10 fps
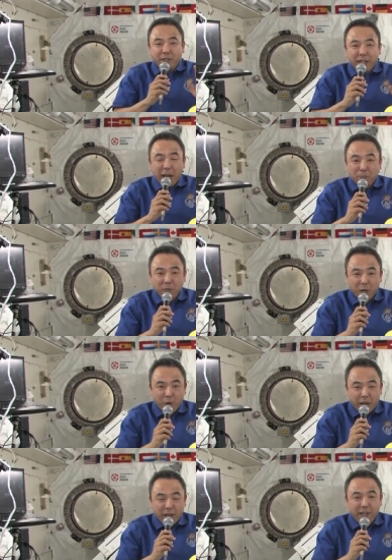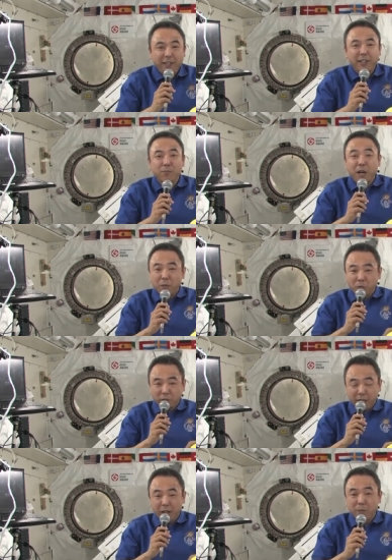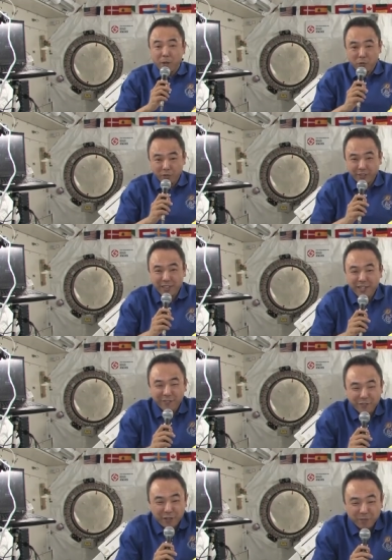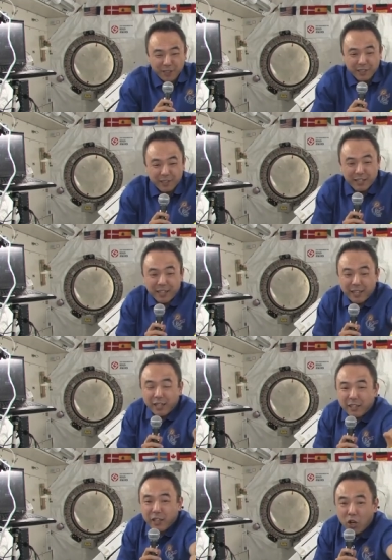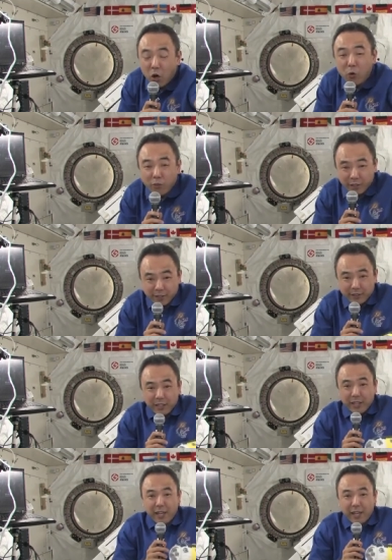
tapped away the bubbles, air bubbles, from the uh, the O-rings,